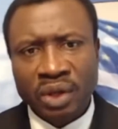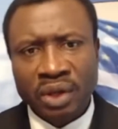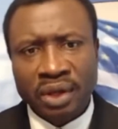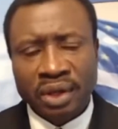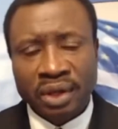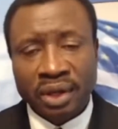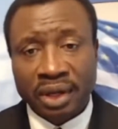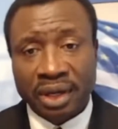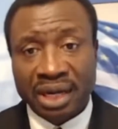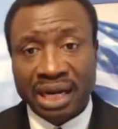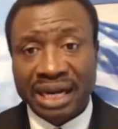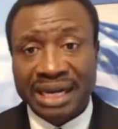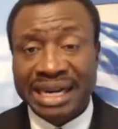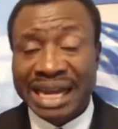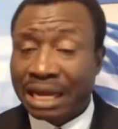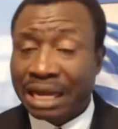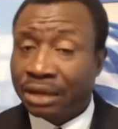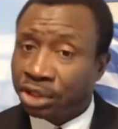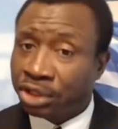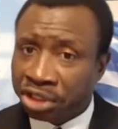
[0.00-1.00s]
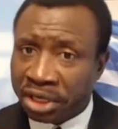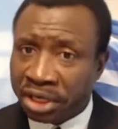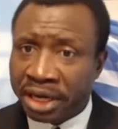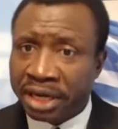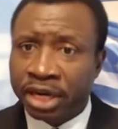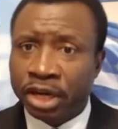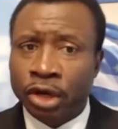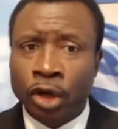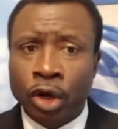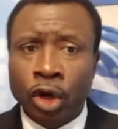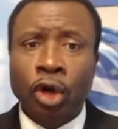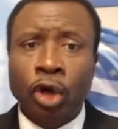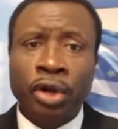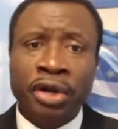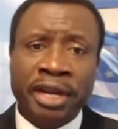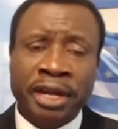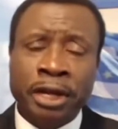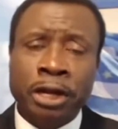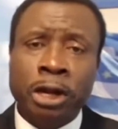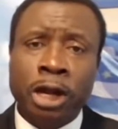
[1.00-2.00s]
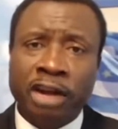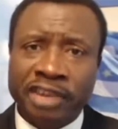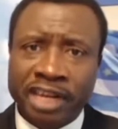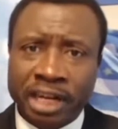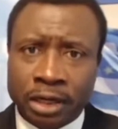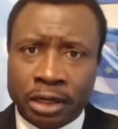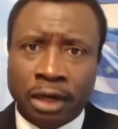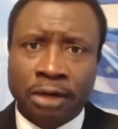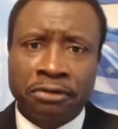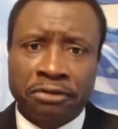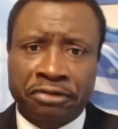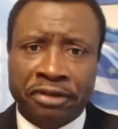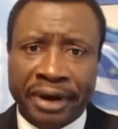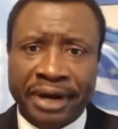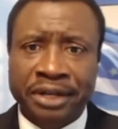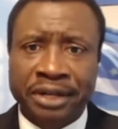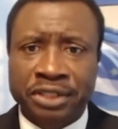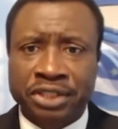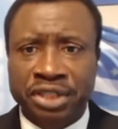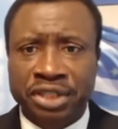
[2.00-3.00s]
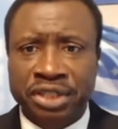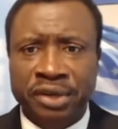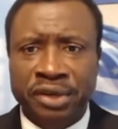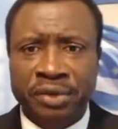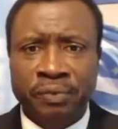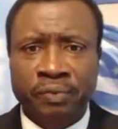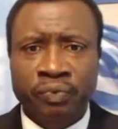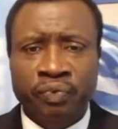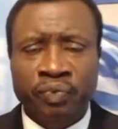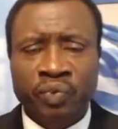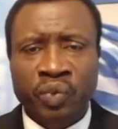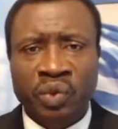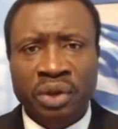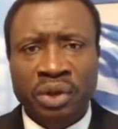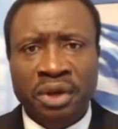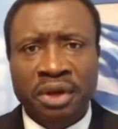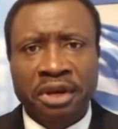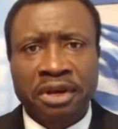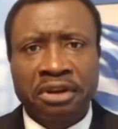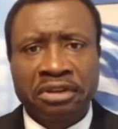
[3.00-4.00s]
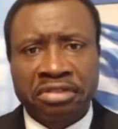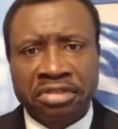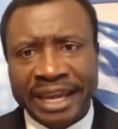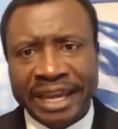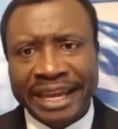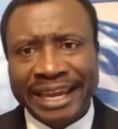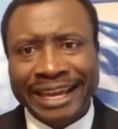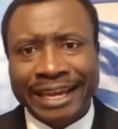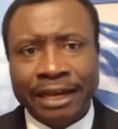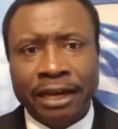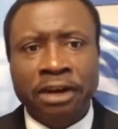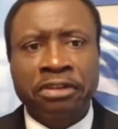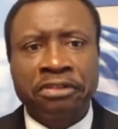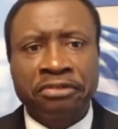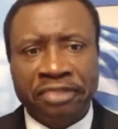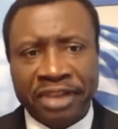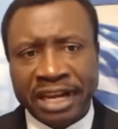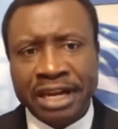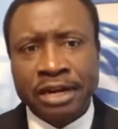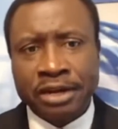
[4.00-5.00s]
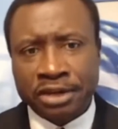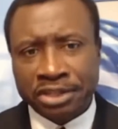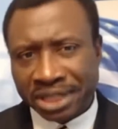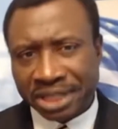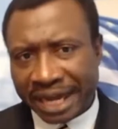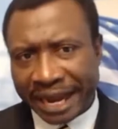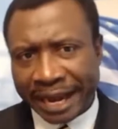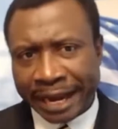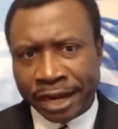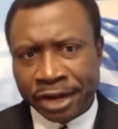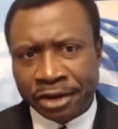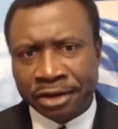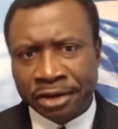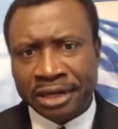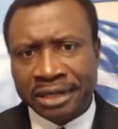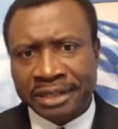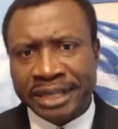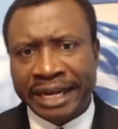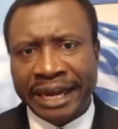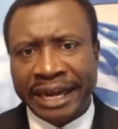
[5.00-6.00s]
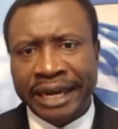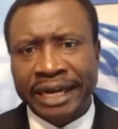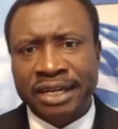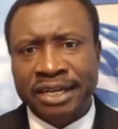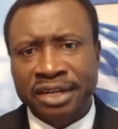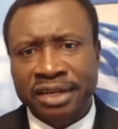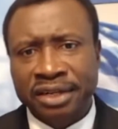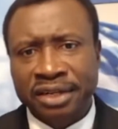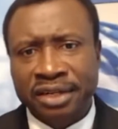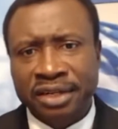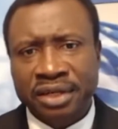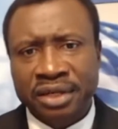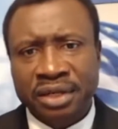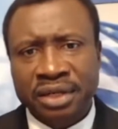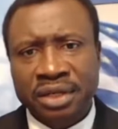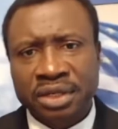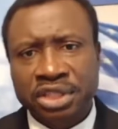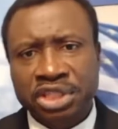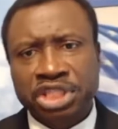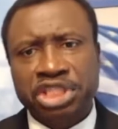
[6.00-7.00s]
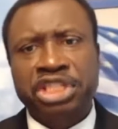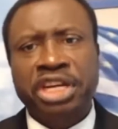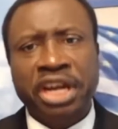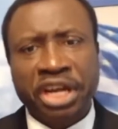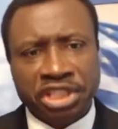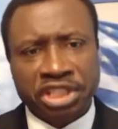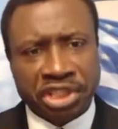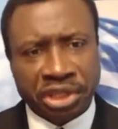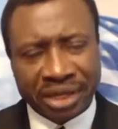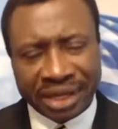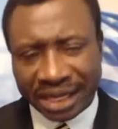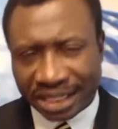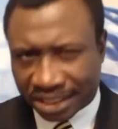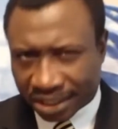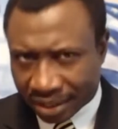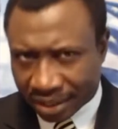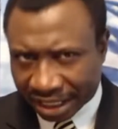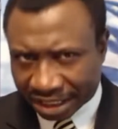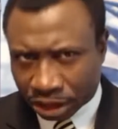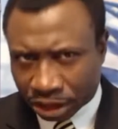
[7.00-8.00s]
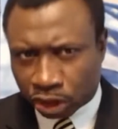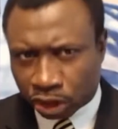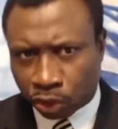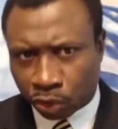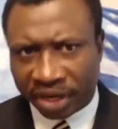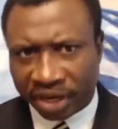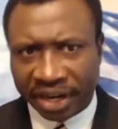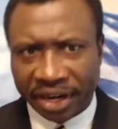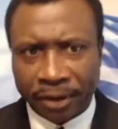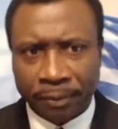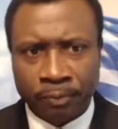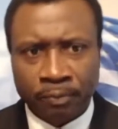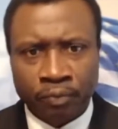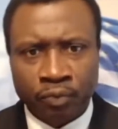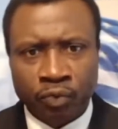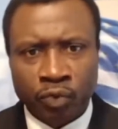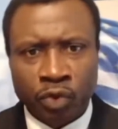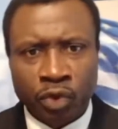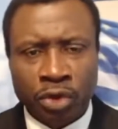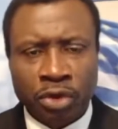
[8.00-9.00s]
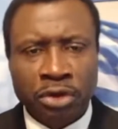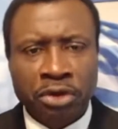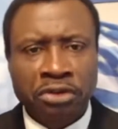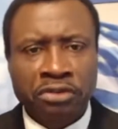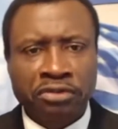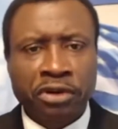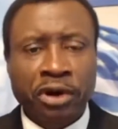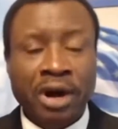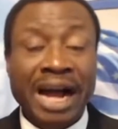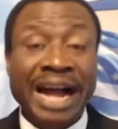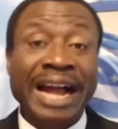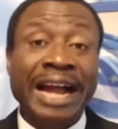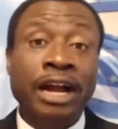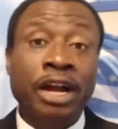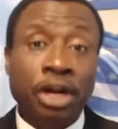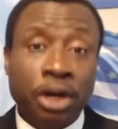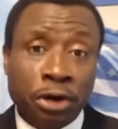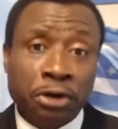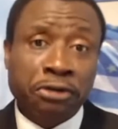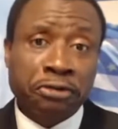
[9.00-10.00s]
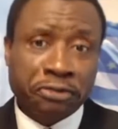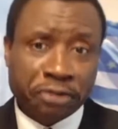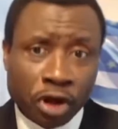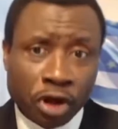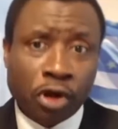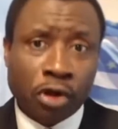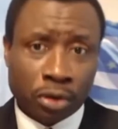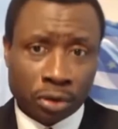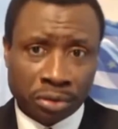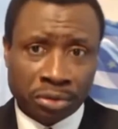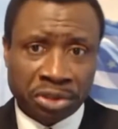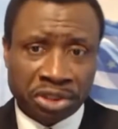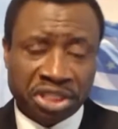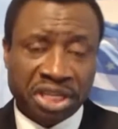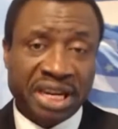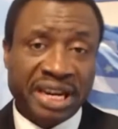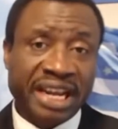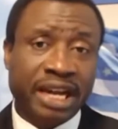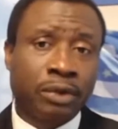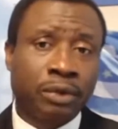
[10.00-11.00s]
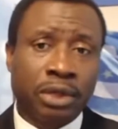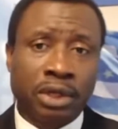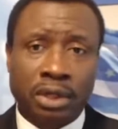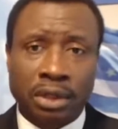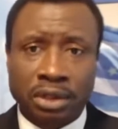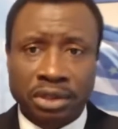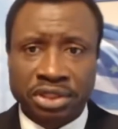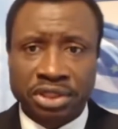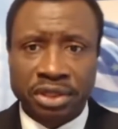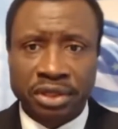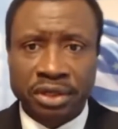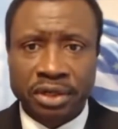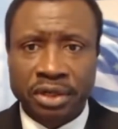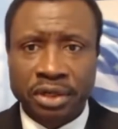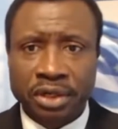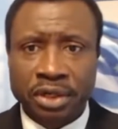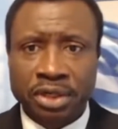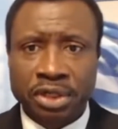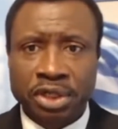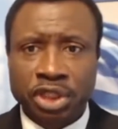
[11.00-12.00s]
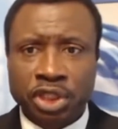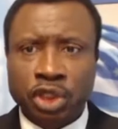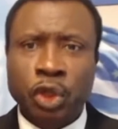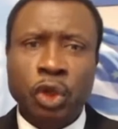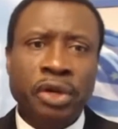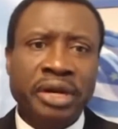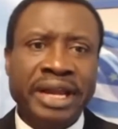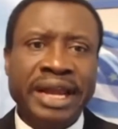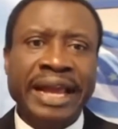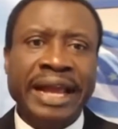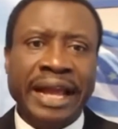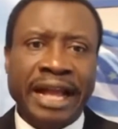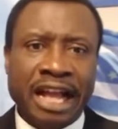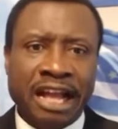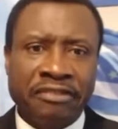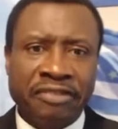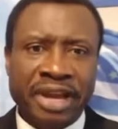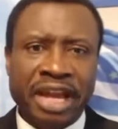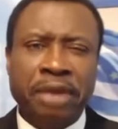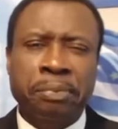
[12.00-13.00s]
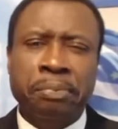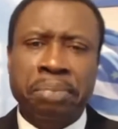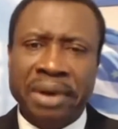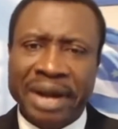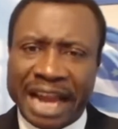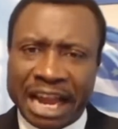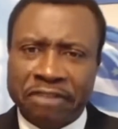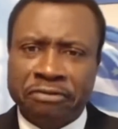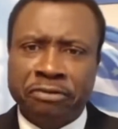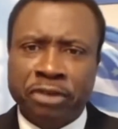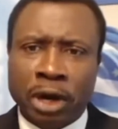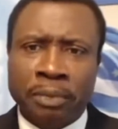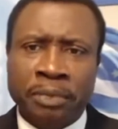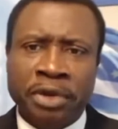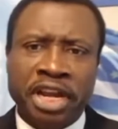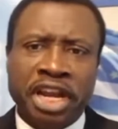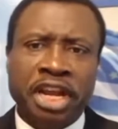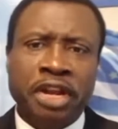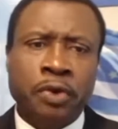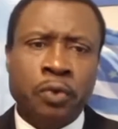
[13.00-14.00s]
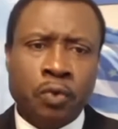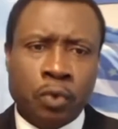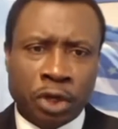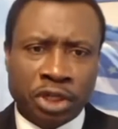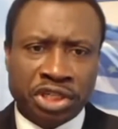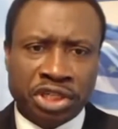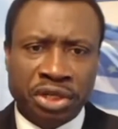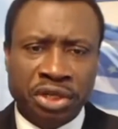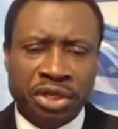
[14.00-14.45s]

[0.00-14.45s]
In announcing the holding of the conference, the conveners argued that such is necessary for Anglophones in their words, so they have a platform in which